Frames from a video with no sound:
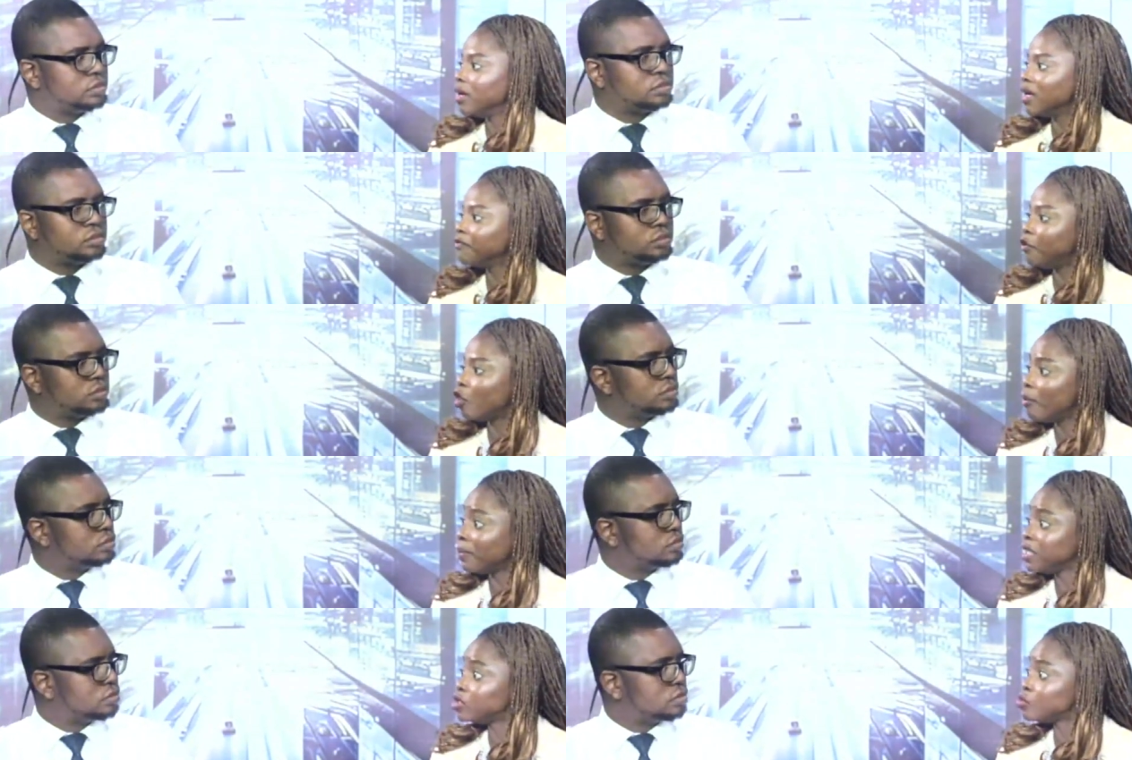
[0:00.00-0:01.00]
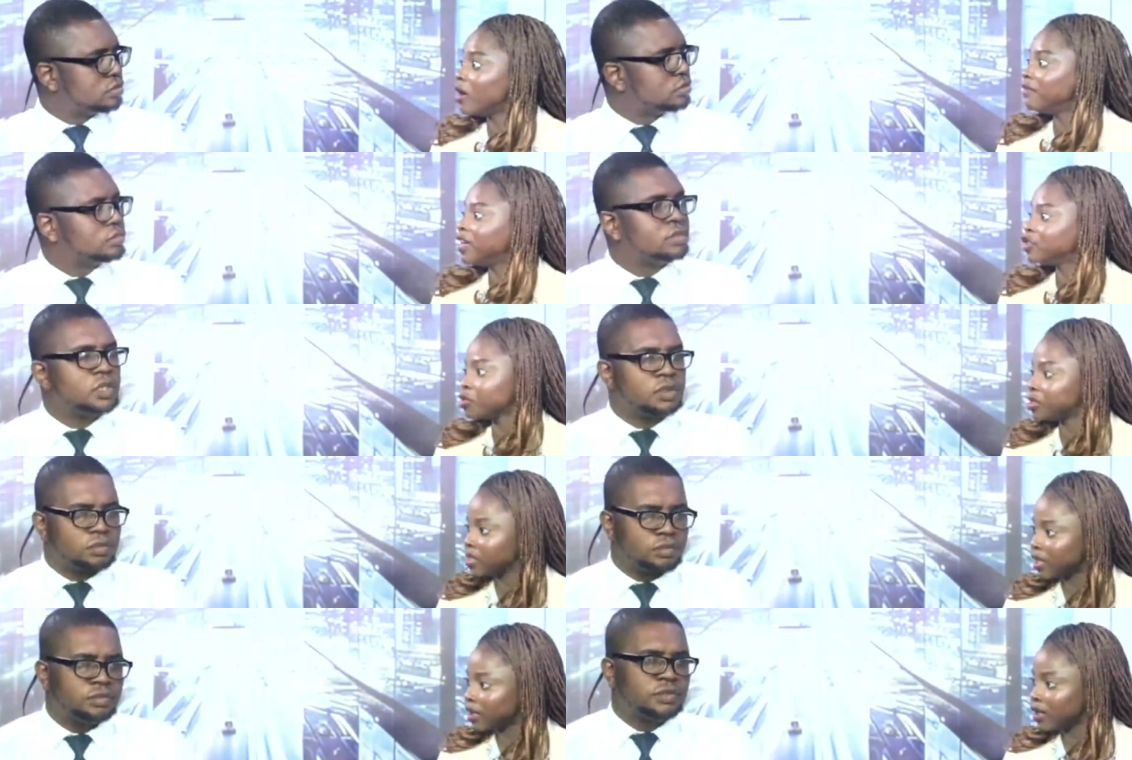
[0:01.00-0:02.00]
Speaker 1: for companies to have
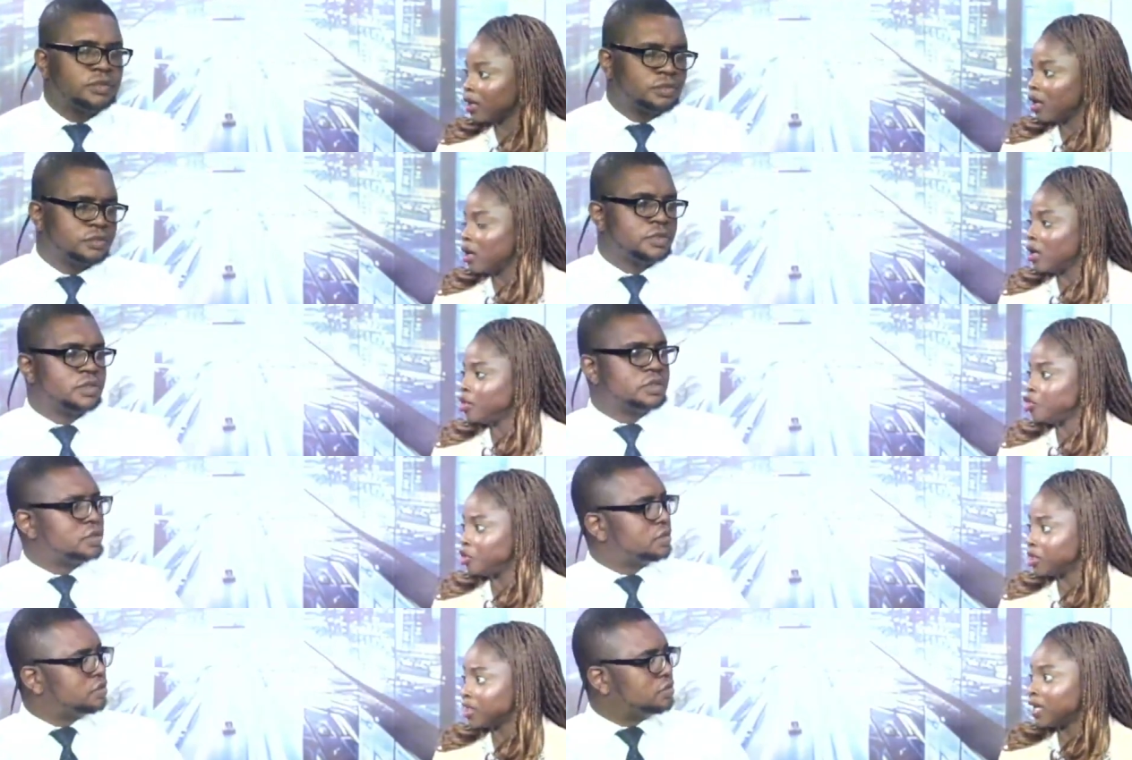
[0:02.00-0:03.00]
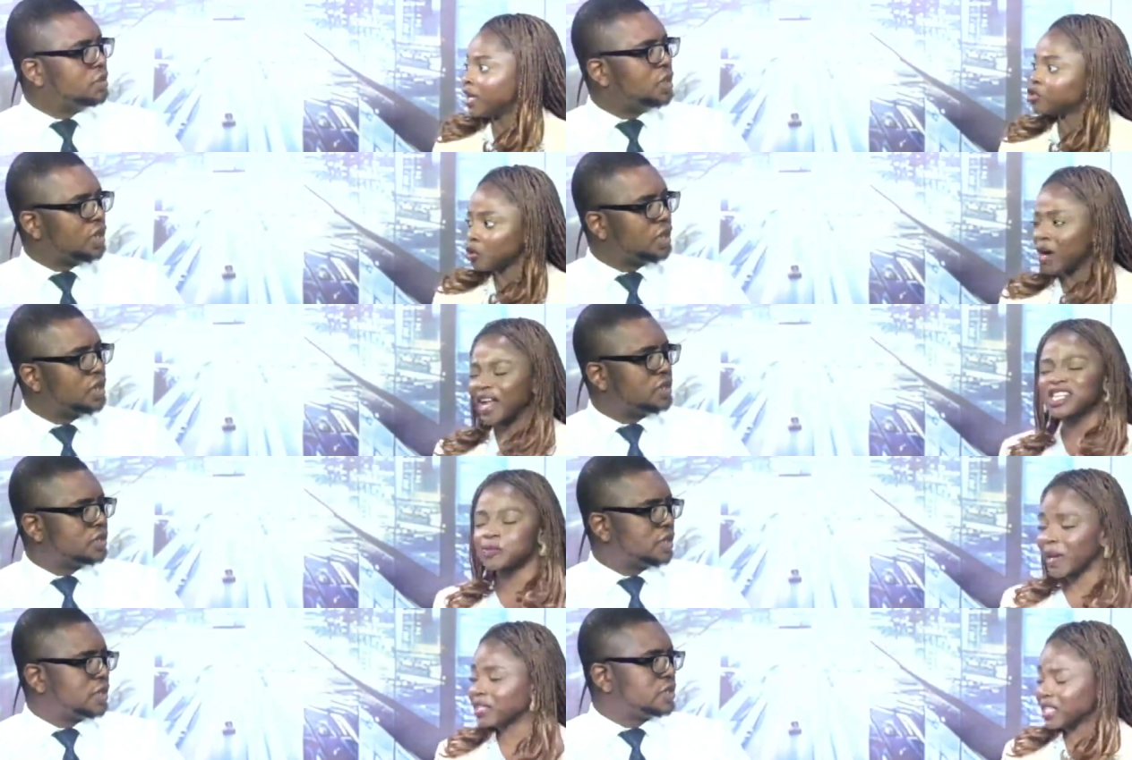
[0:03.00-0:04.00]
adjusted. Do you understand? Like, yeah, so I
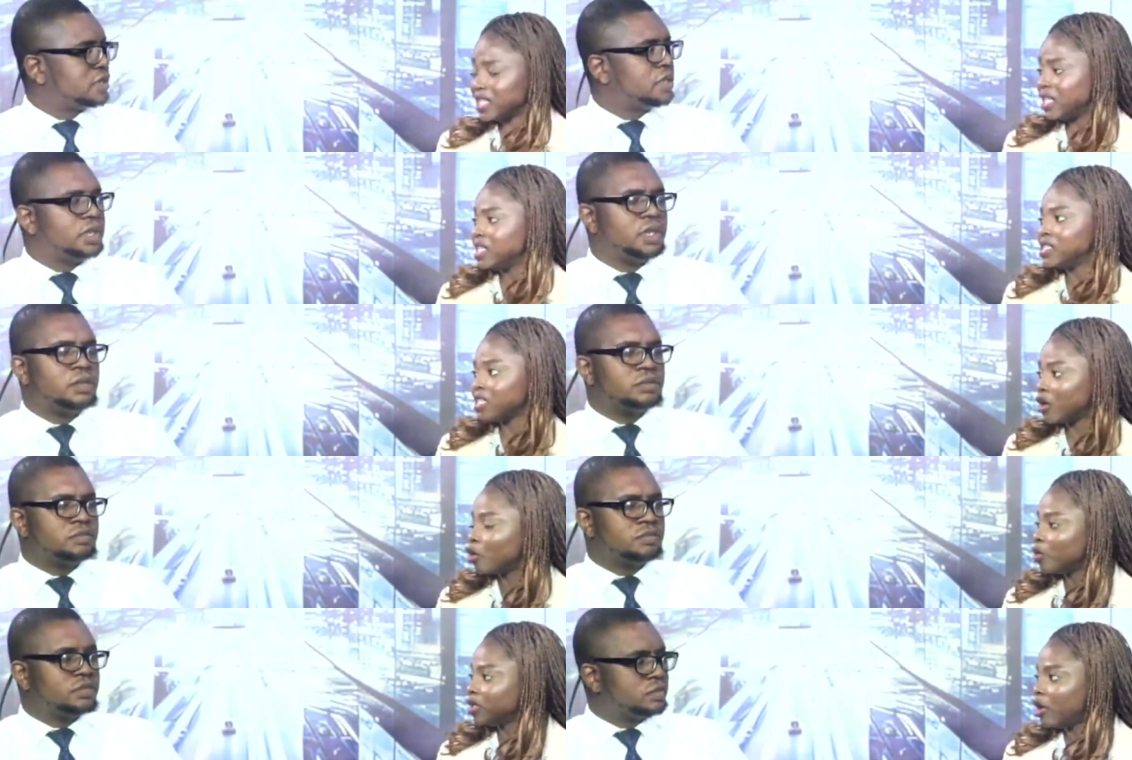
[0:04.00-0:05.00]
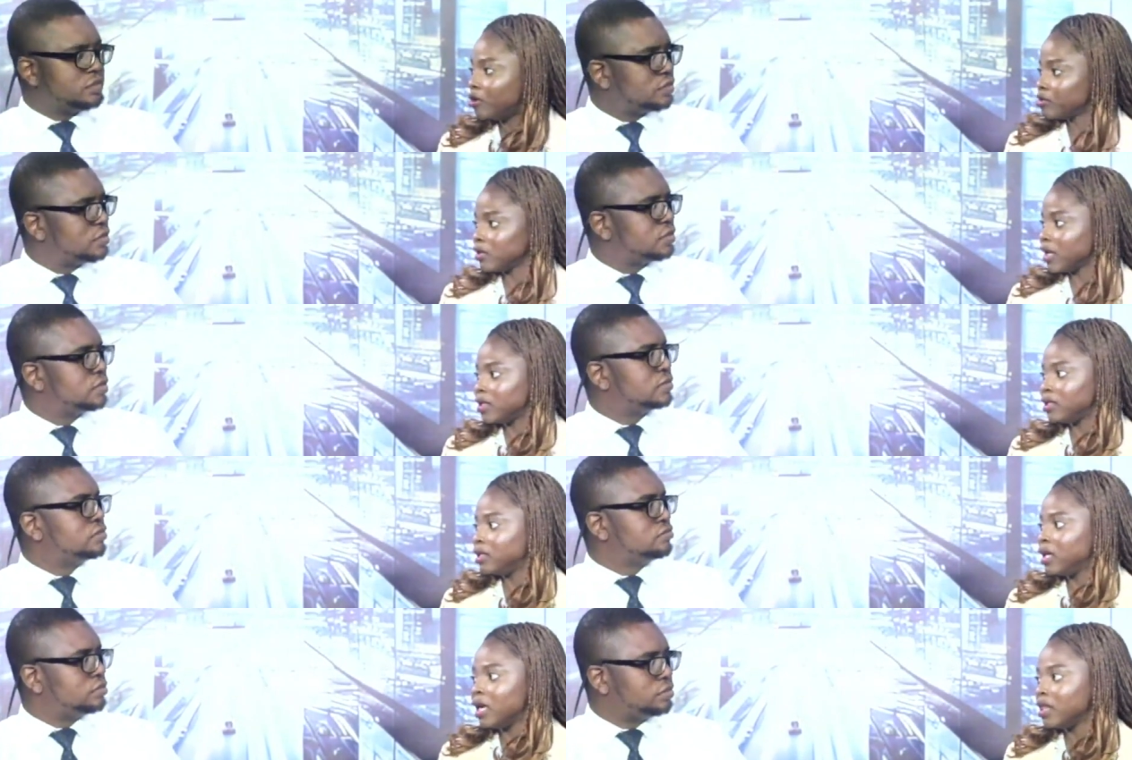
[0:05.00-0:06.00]
expect that in the you second know, quarter also, like,
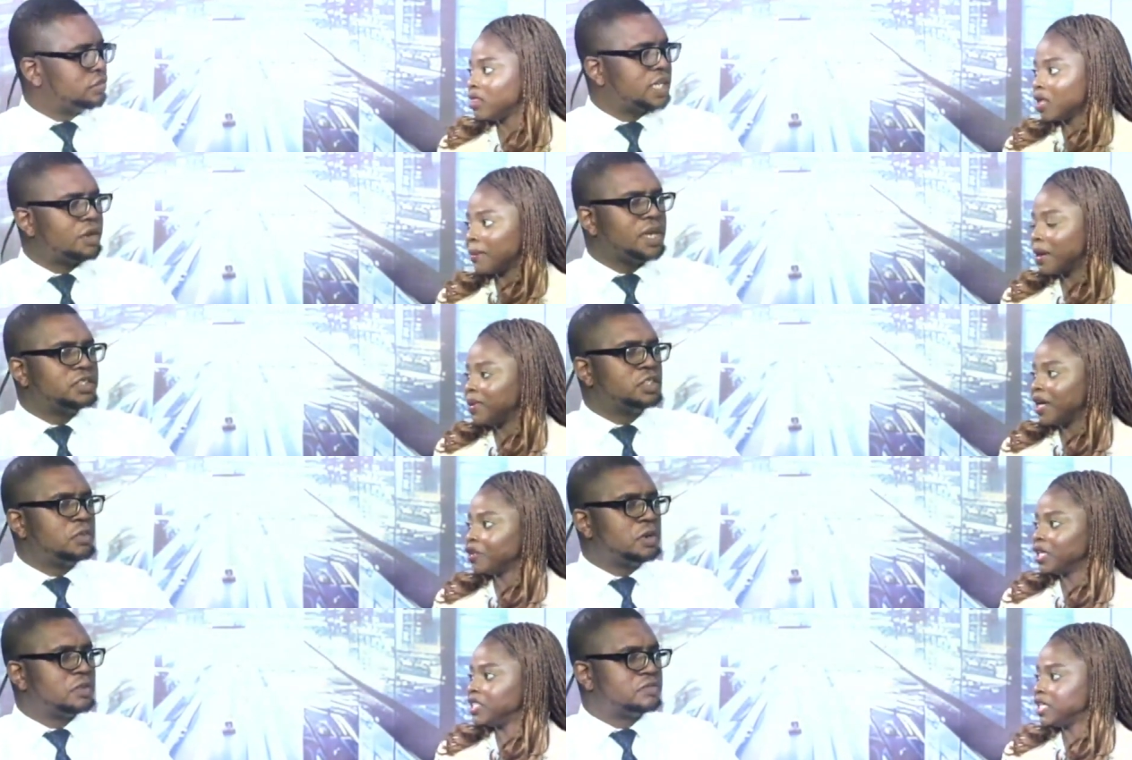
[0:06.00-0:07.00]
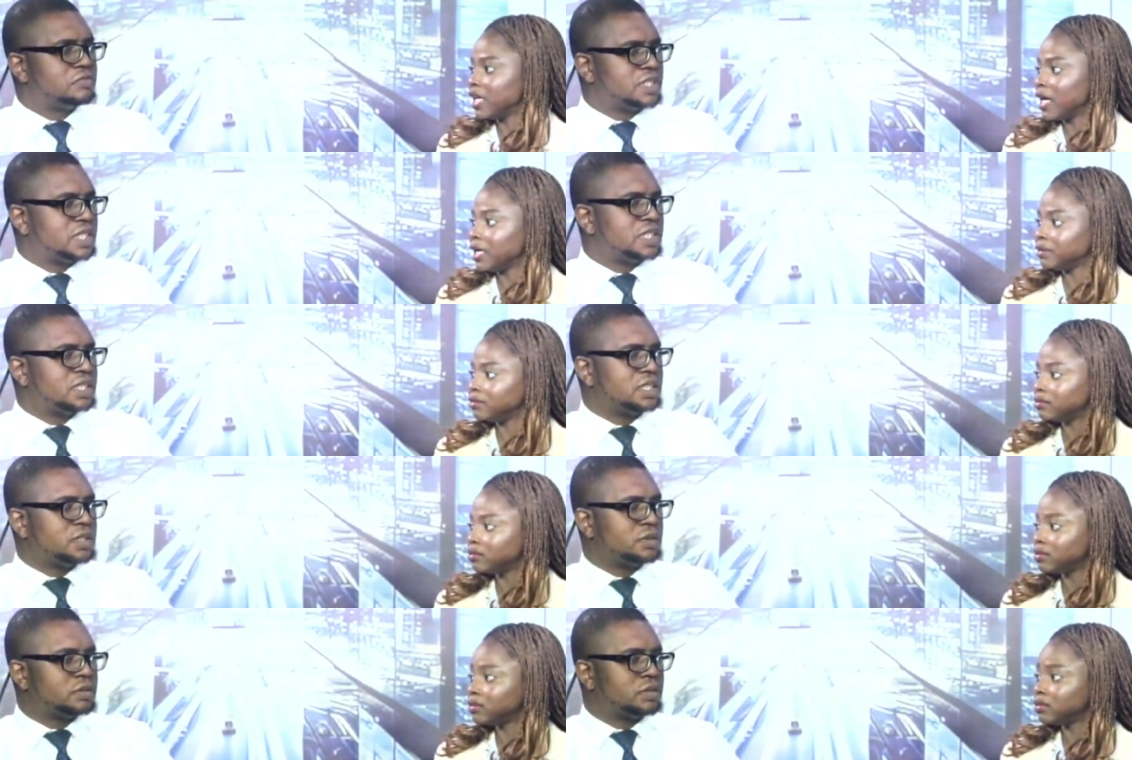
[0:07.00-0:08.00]
Speaker 2: mm -hmm. there might be another decline. Reasons, you
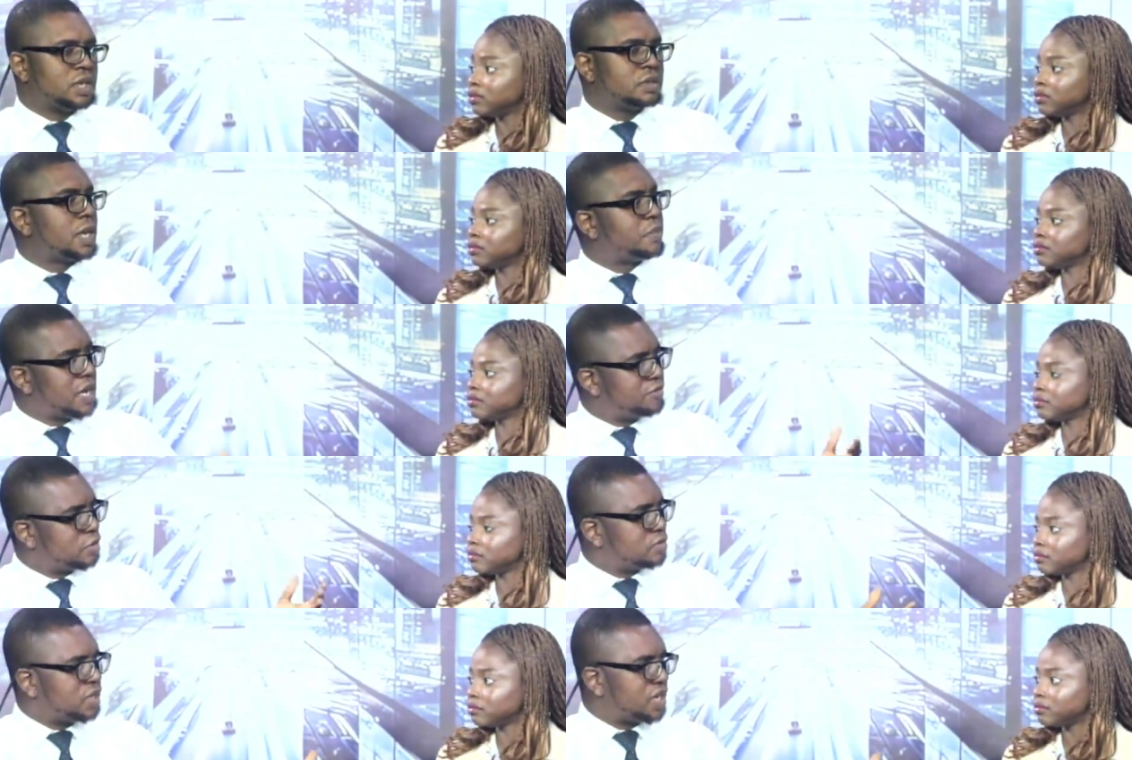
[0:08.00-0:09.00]
know, apart from naira